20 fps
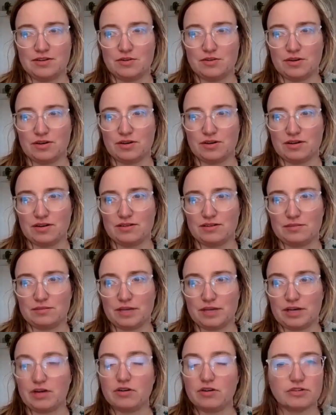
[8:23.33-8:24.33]
or i'm
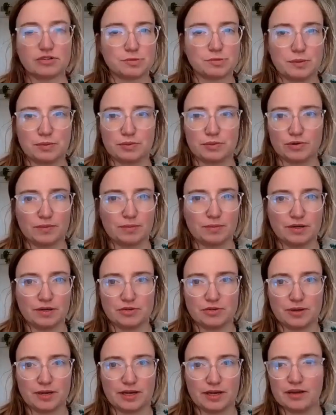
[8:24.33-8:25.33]
like oh there's people who have been
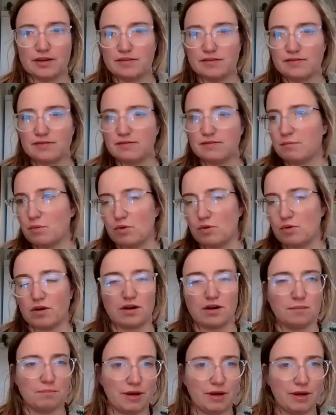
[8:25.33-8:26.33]
doing it
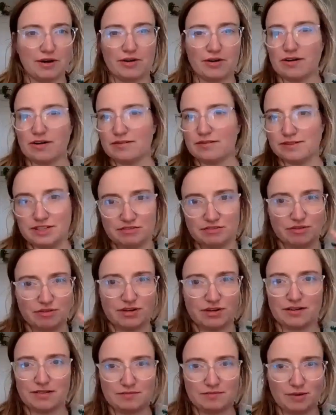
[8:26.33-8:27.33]
more better
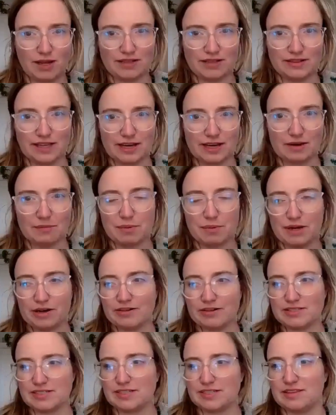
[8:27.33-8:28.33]
different right that
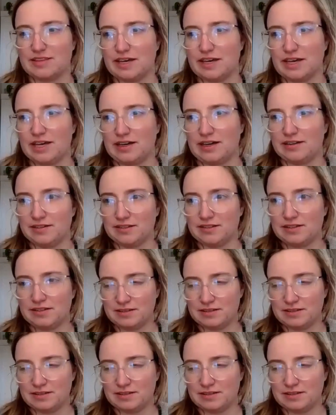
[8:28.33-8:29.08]
comparison thing